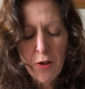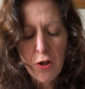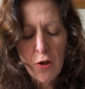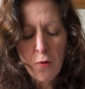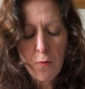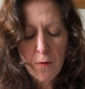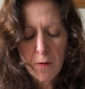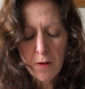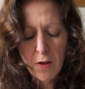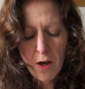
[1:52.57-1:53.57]
you
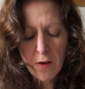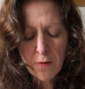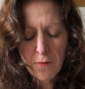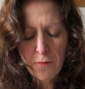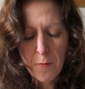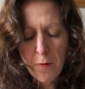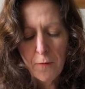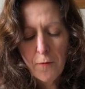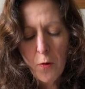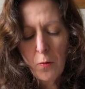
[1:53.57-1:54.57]
cut from the
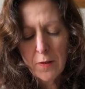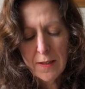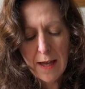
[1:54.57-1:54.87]
folded